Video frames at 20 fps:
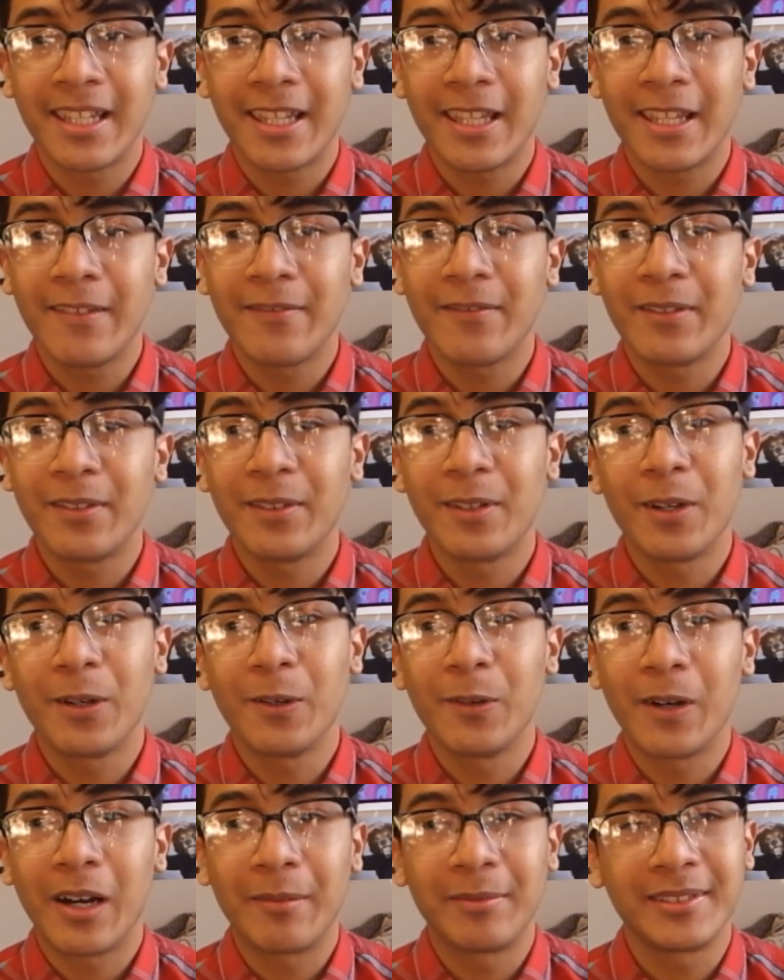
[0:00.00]
even
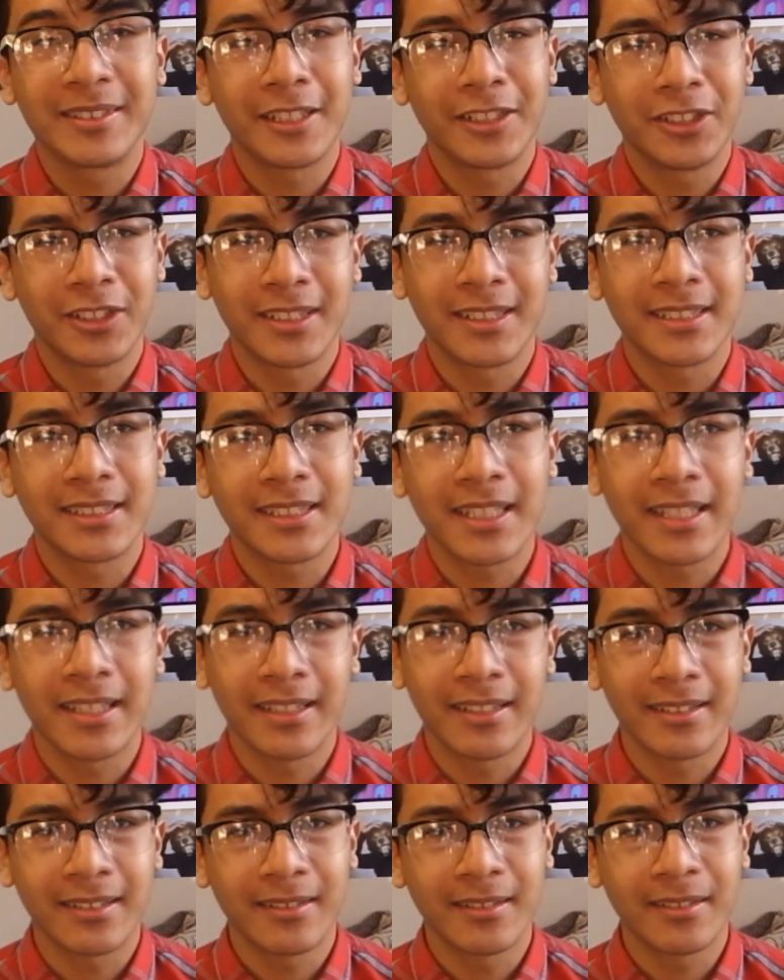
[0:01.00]
though I'm such a
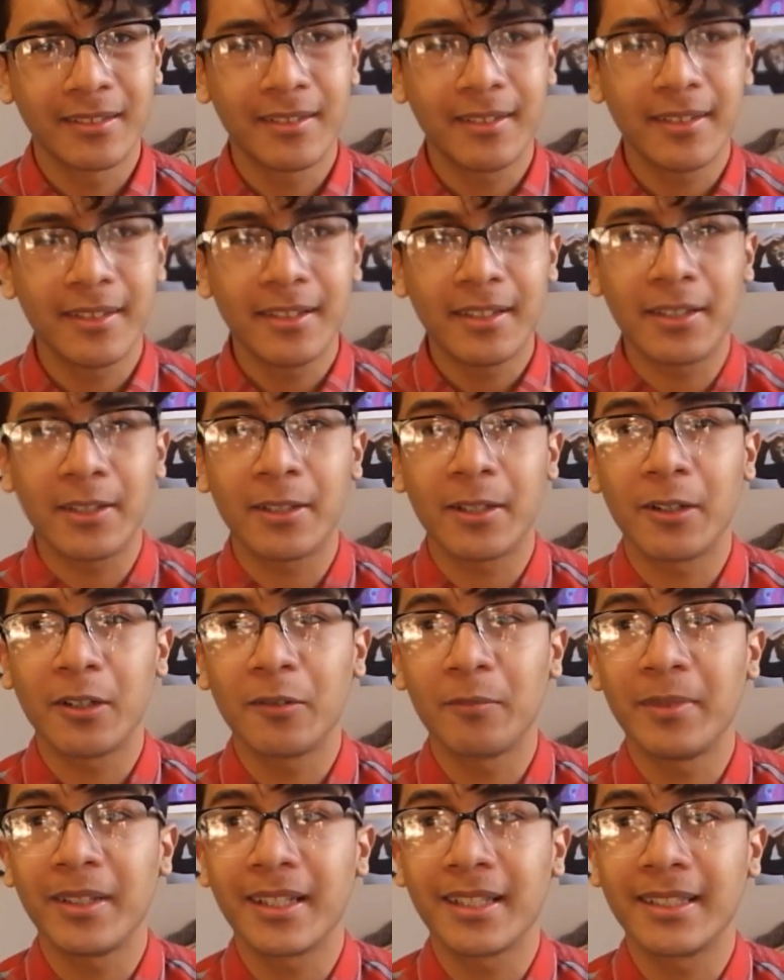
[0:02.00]
sin, you
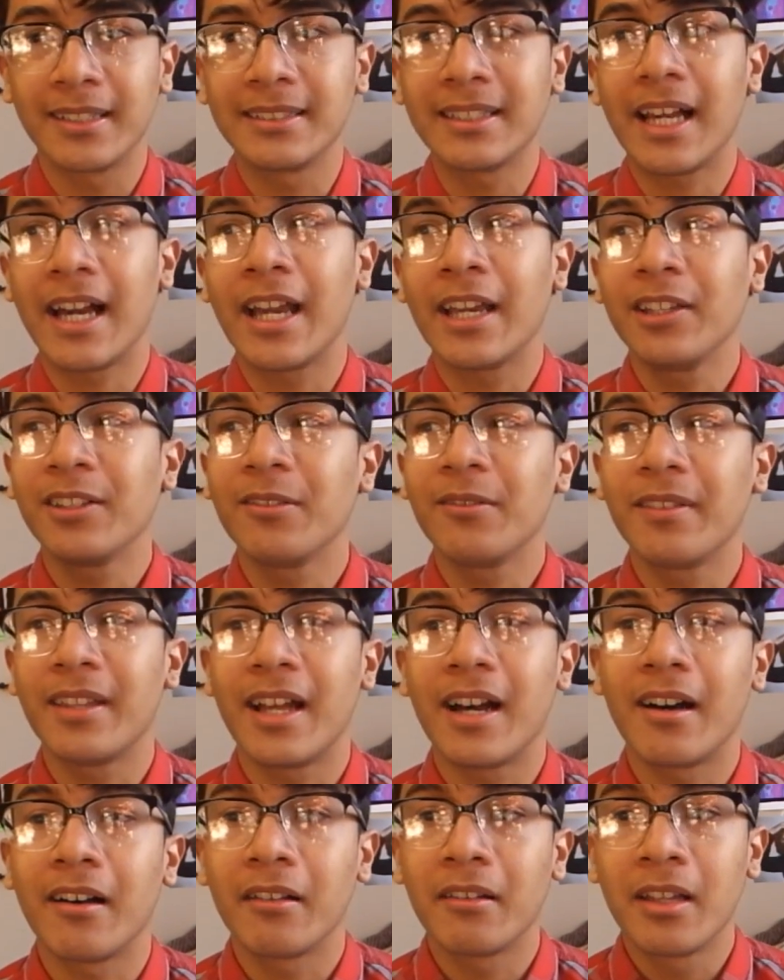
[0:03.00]
know, because I know
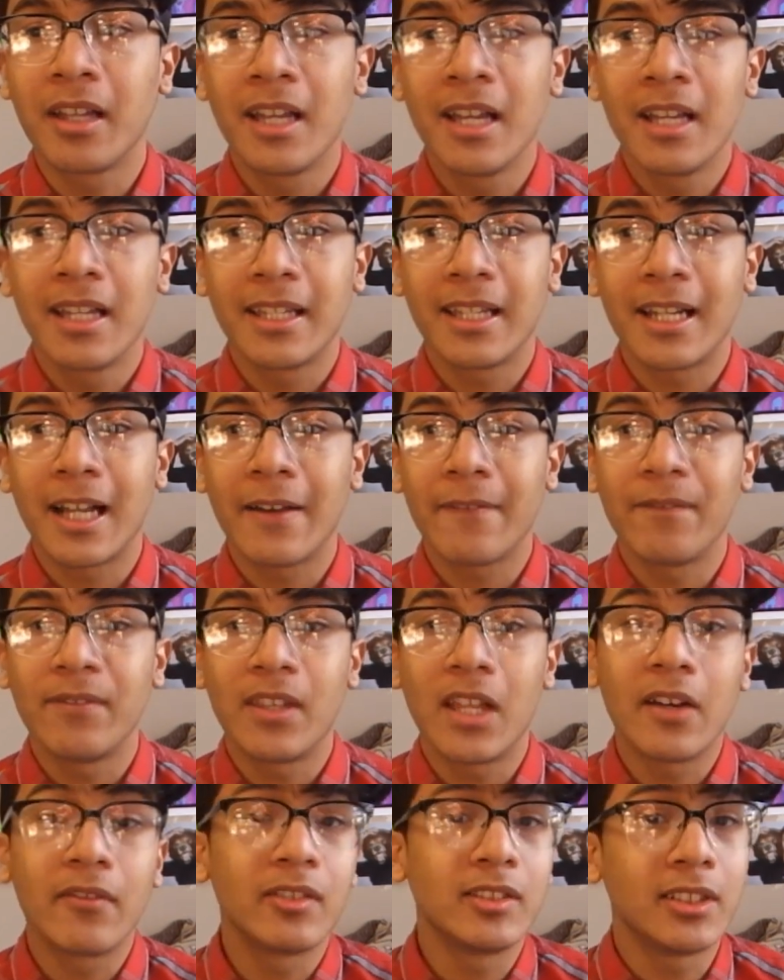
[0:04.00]
now that I've
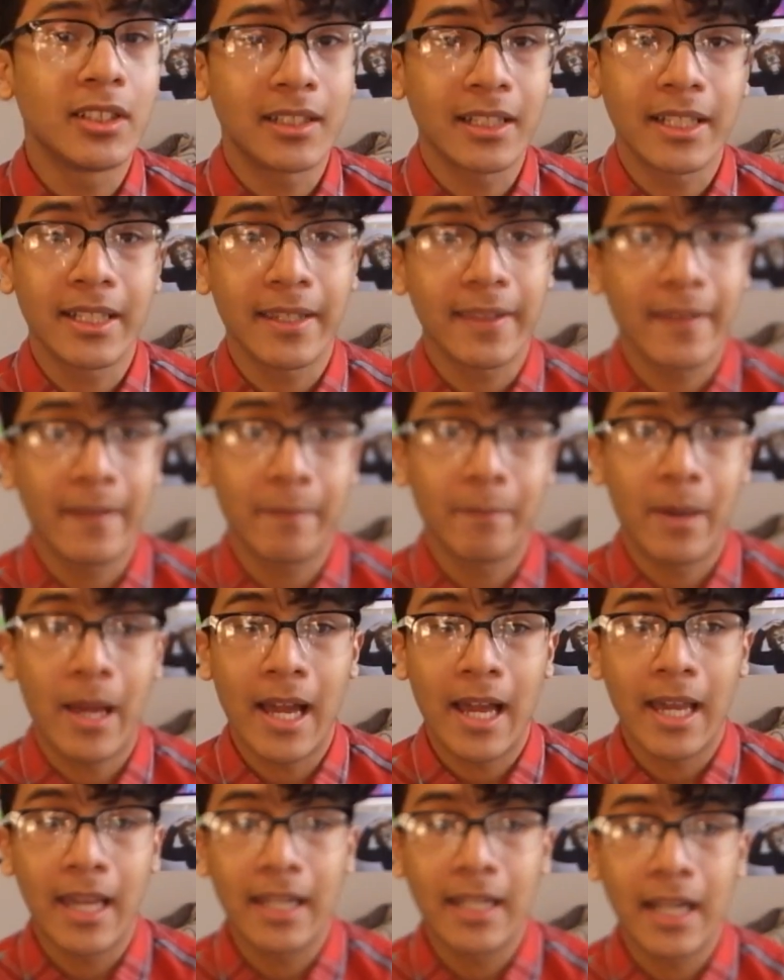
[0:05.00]
never done anything
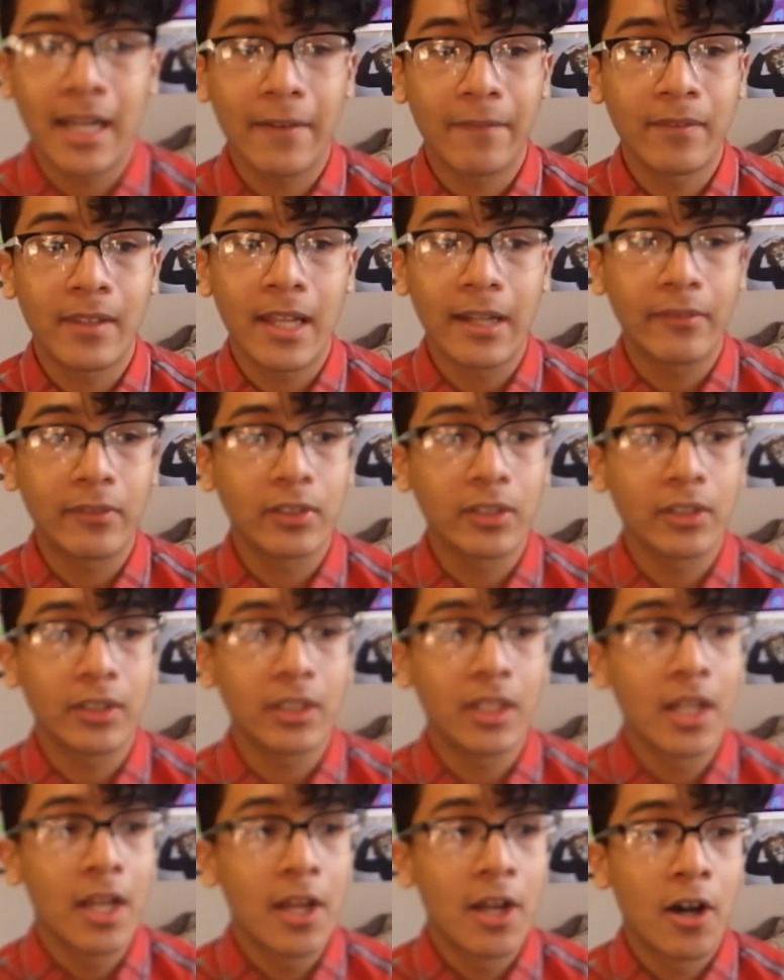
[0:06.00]
bad. I've
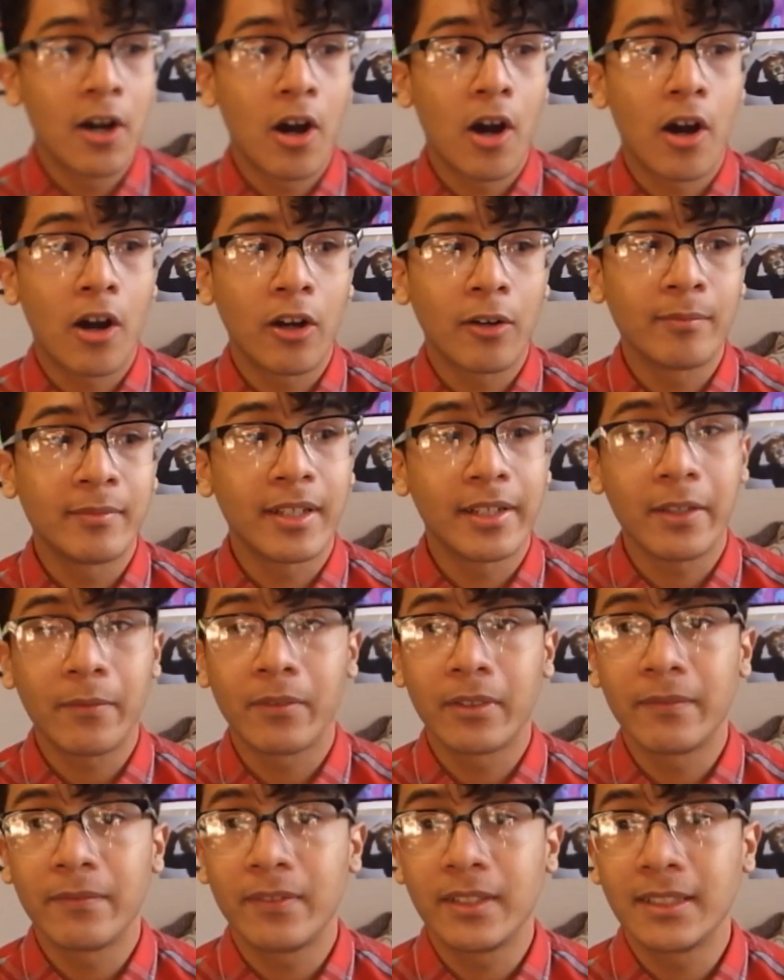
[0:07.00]
never harmed
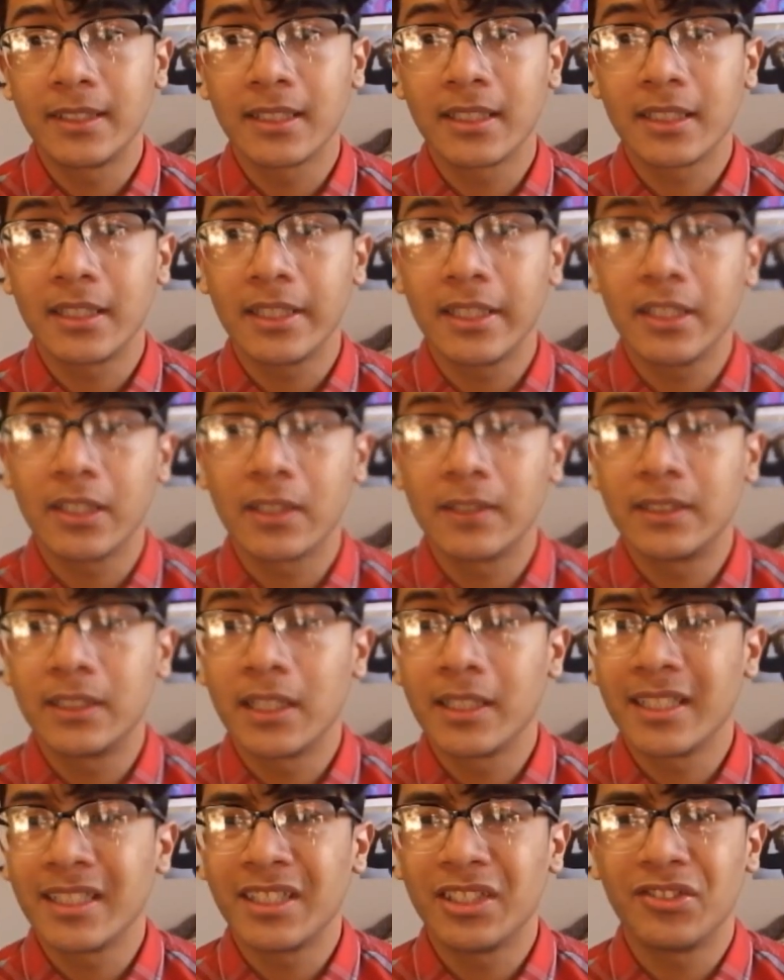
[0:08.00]
anyone physically or
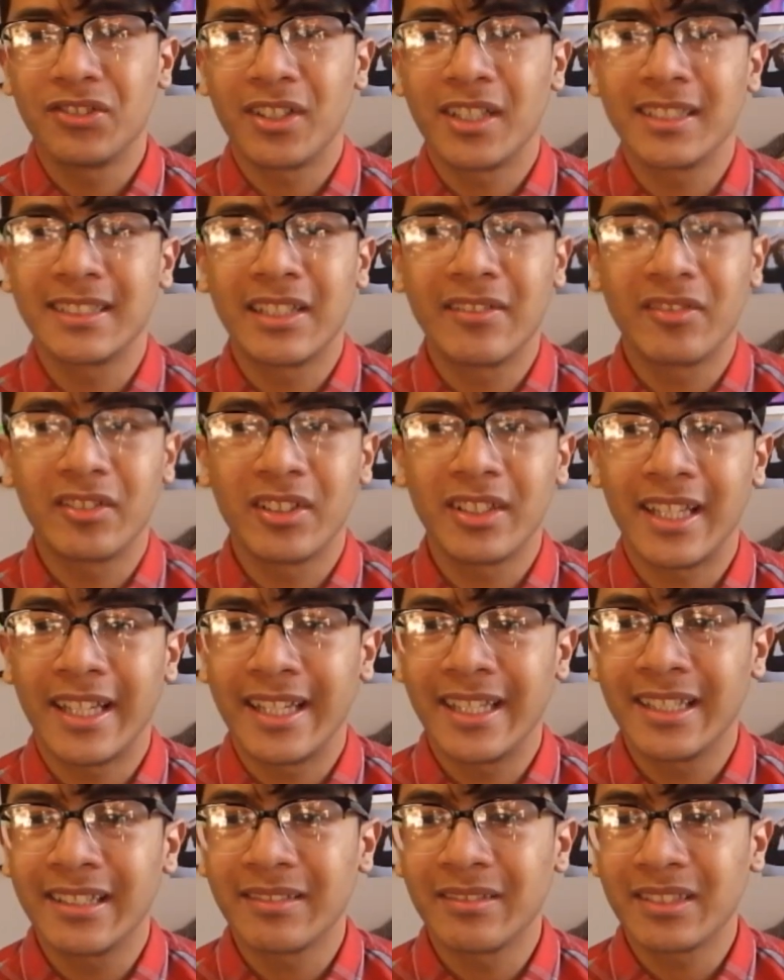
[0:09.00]
done any drugs, never
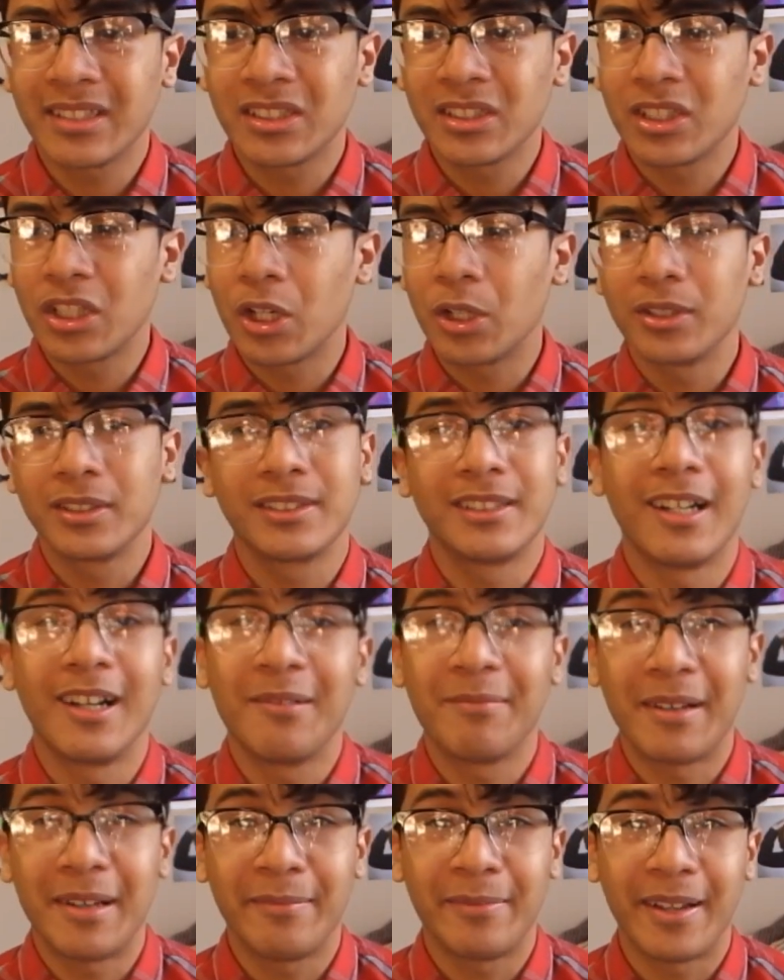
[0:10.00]
like cursed
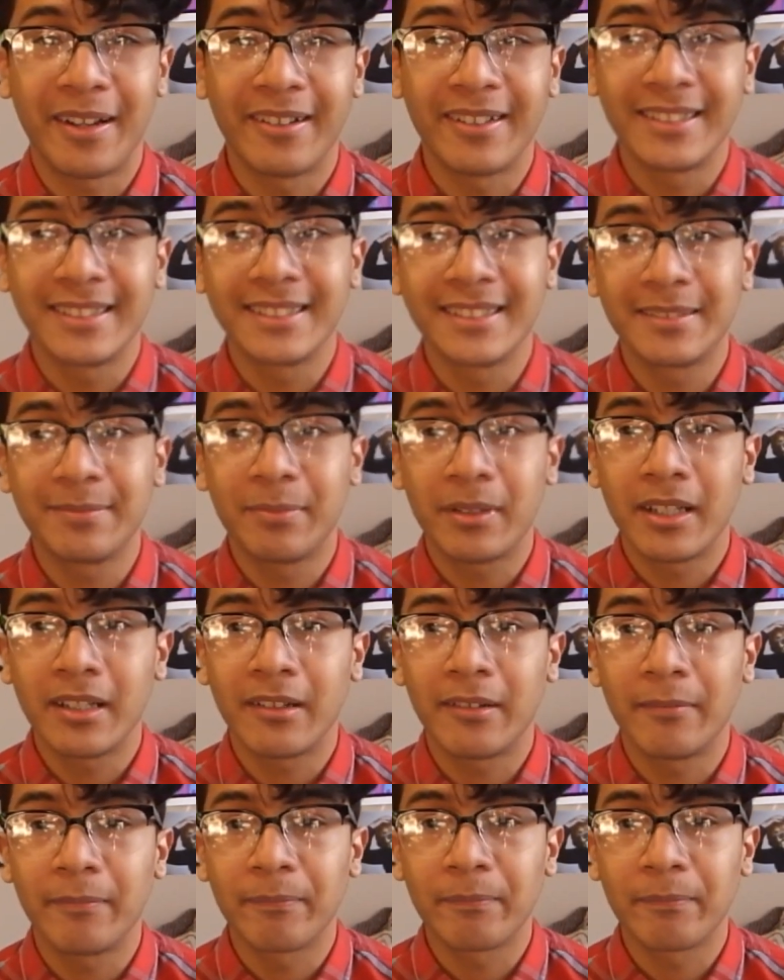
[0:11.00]
out my parents, but